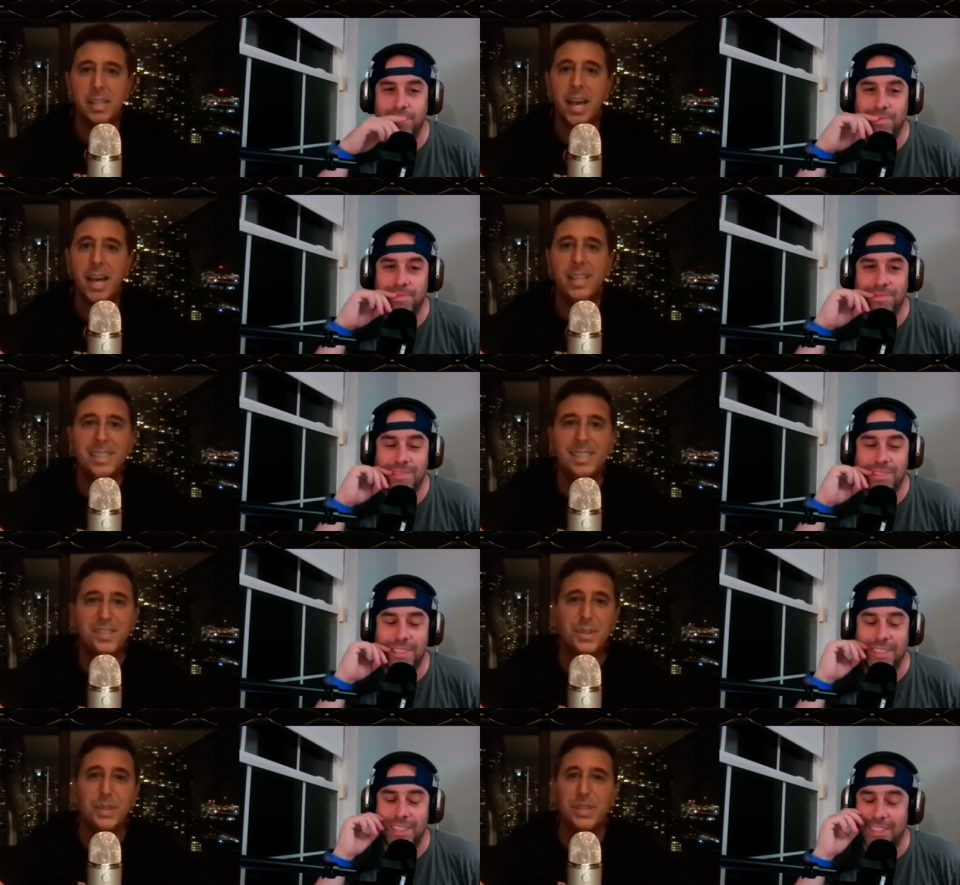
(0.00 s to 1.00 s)
Speaker 1: that
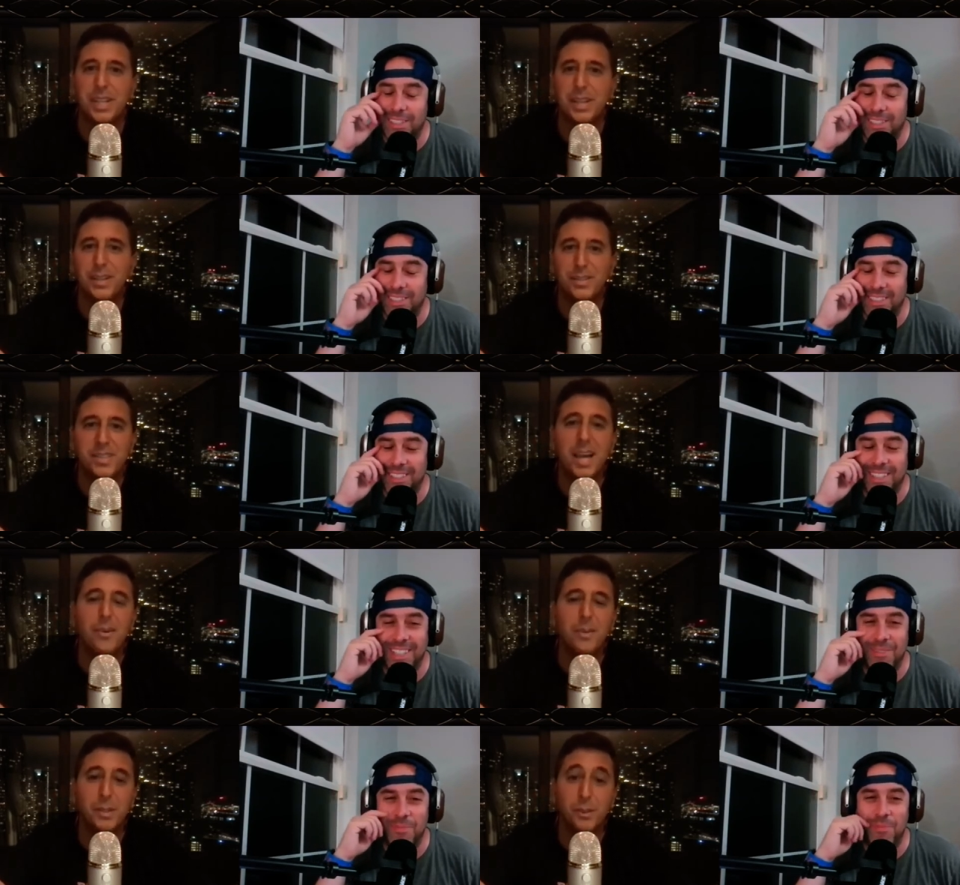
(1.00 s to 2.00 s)
two oh. years ago.
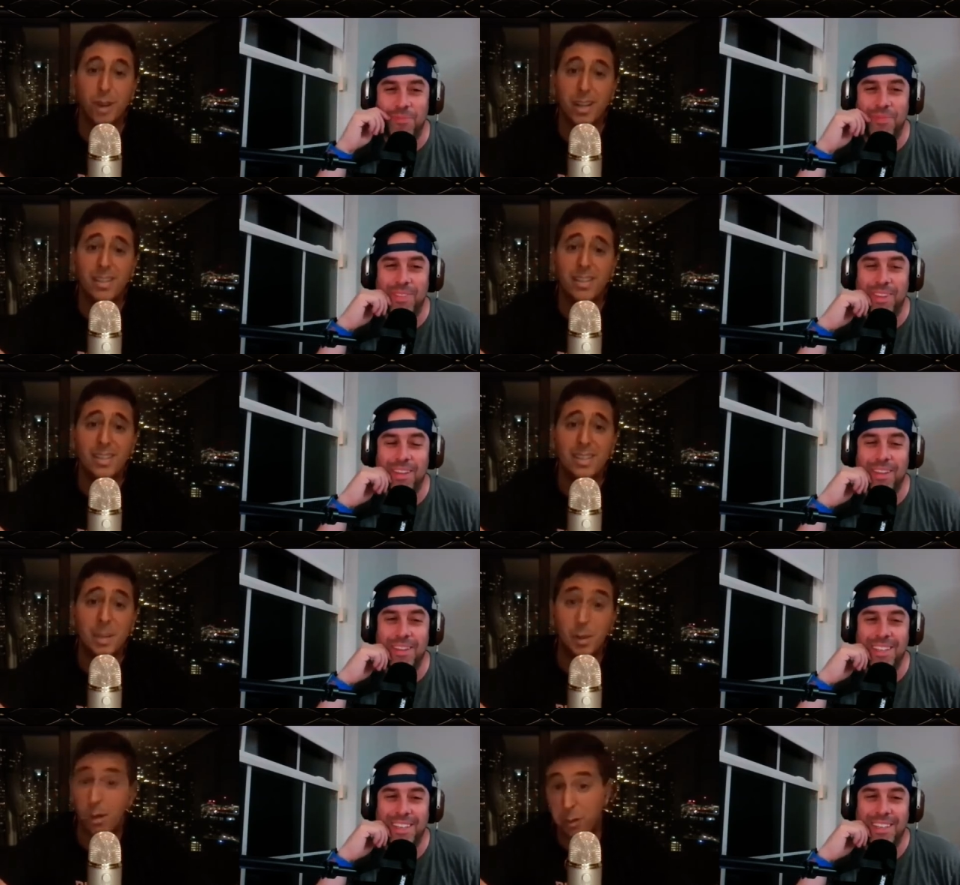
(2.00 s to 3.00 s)
That would have been great.
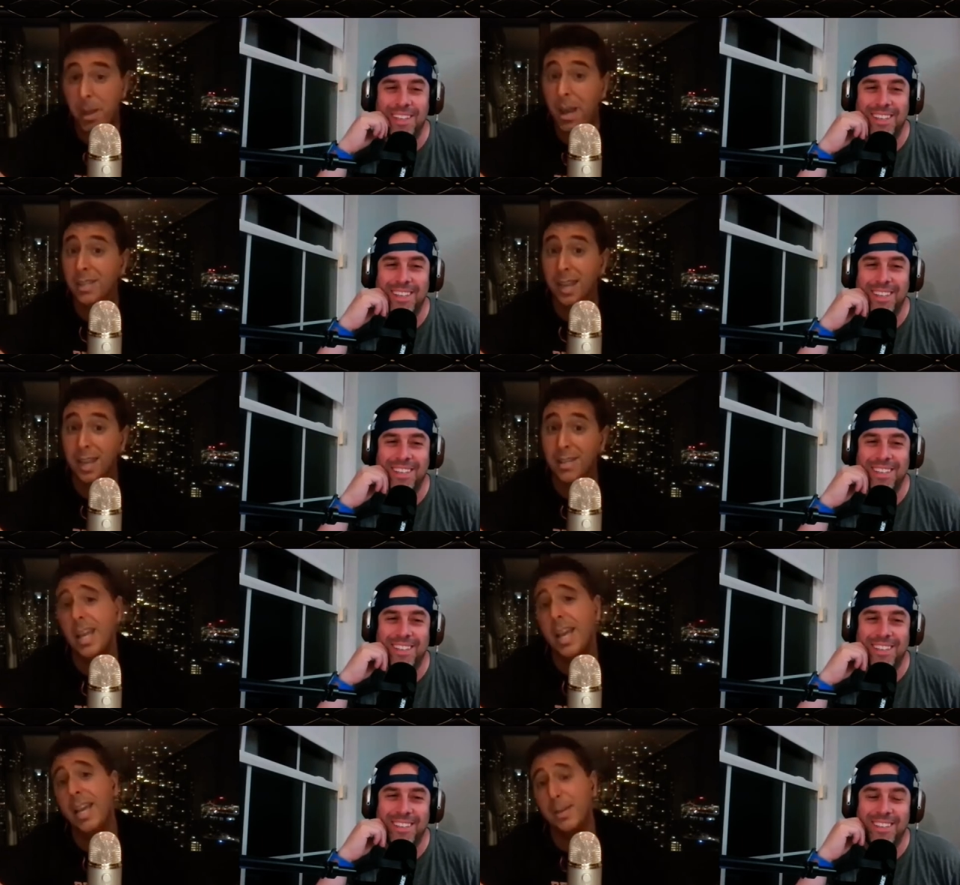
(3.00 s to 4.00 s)
That'd been great for the
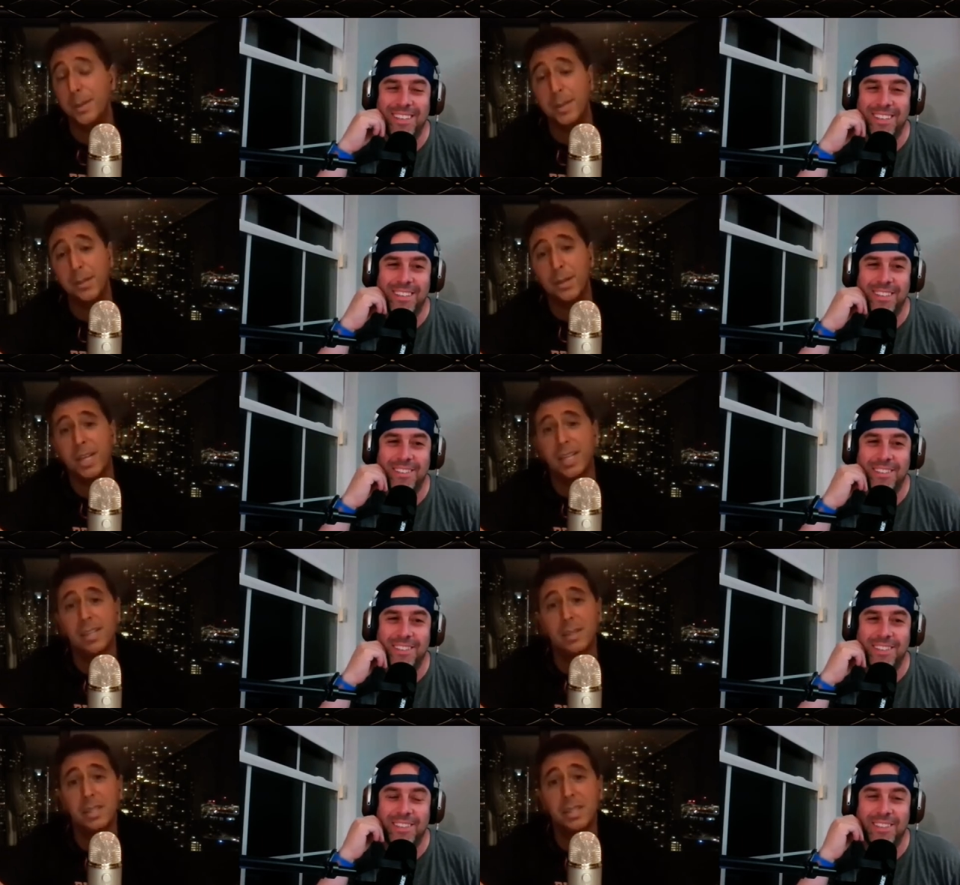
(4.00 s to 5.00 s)
podcast, and it would have been
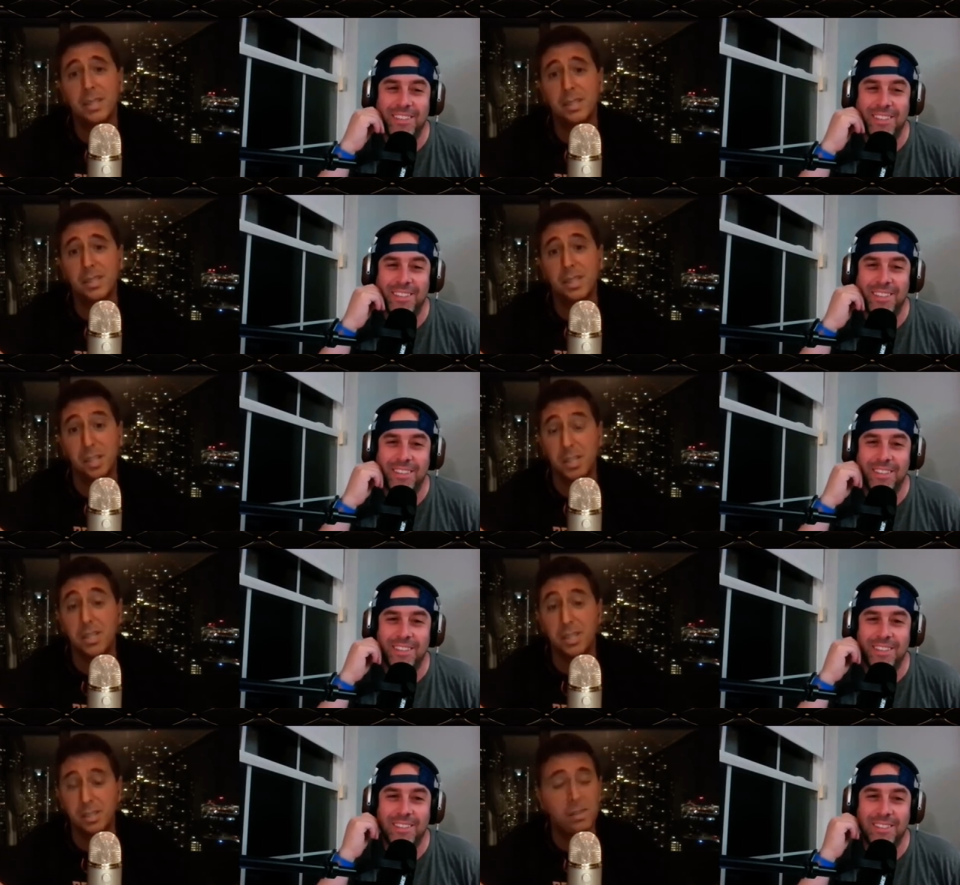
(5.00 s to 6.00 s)
great to to
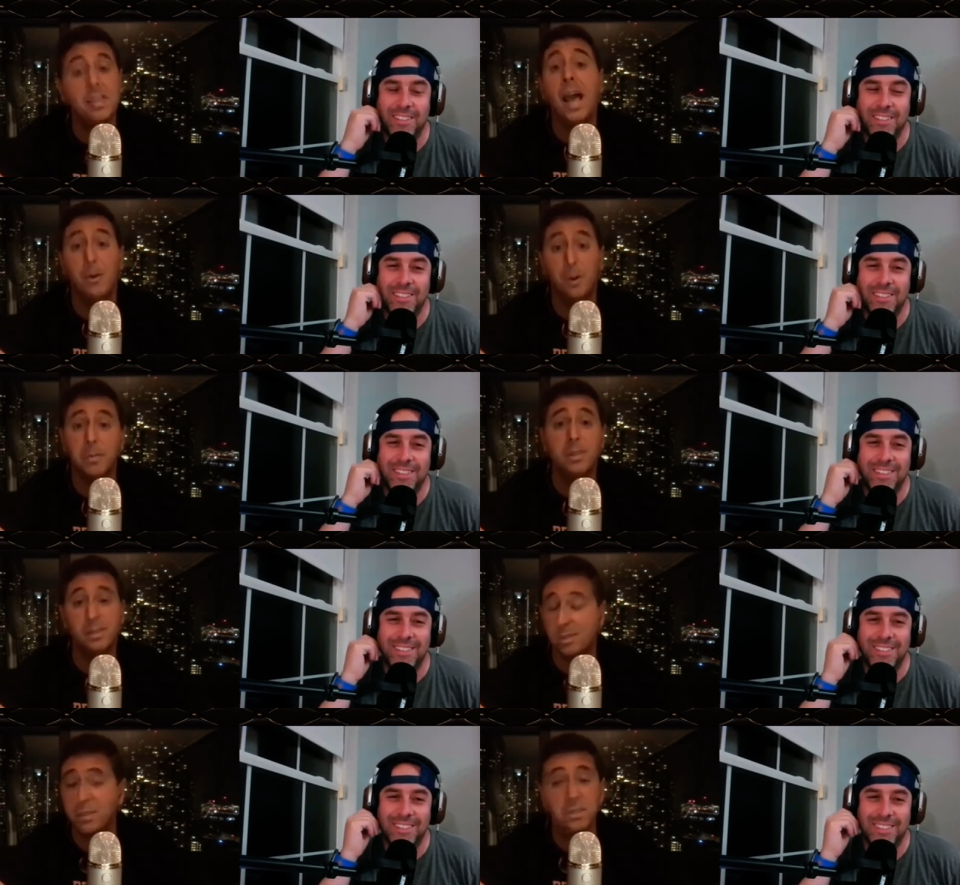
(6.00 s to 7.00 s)
just that would have
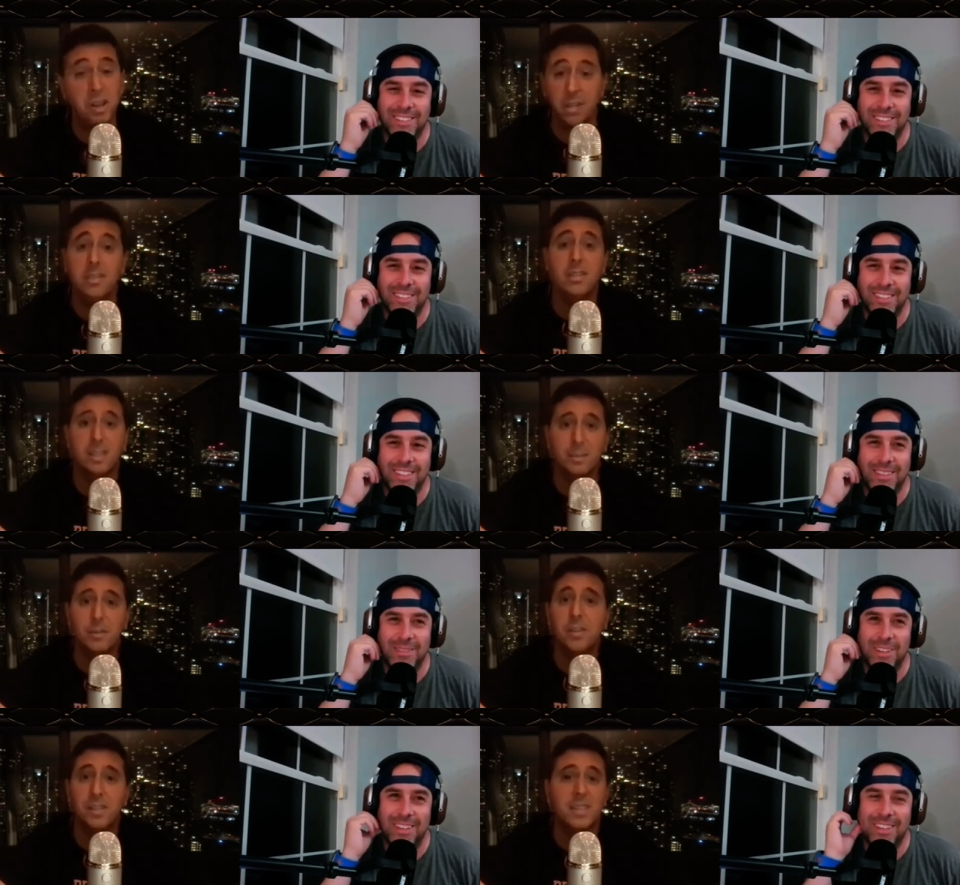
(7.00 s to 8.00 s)
been nuts
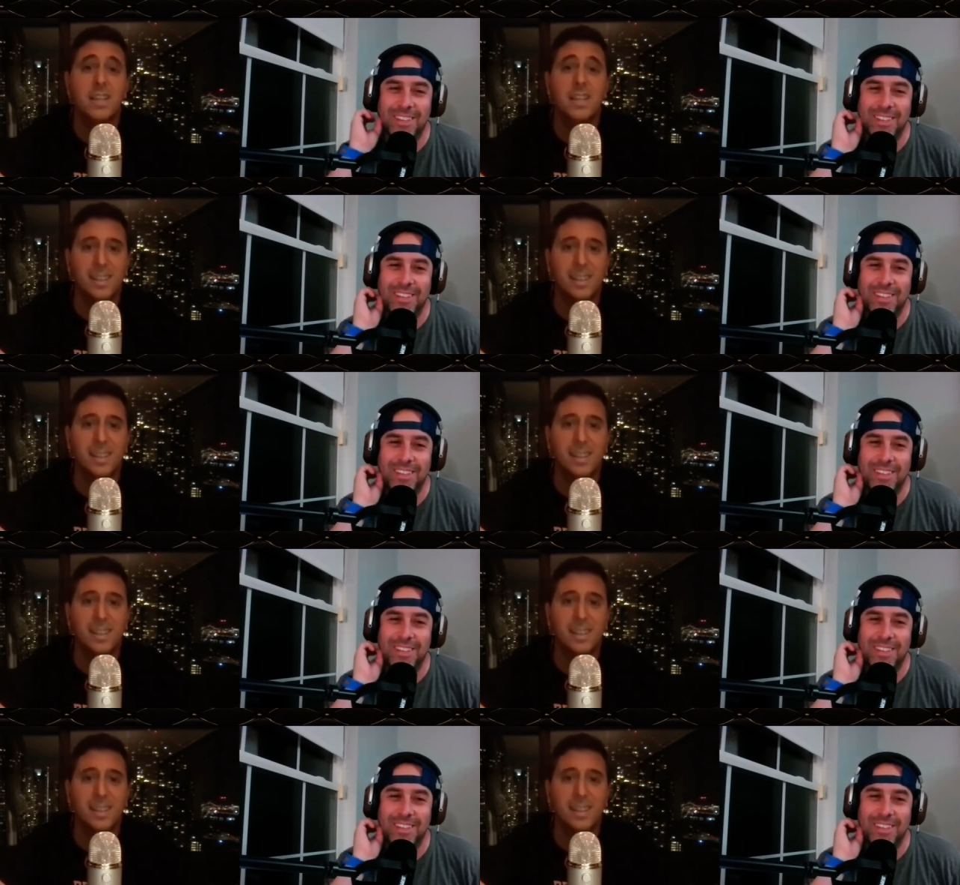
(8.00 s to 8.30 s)
for the city.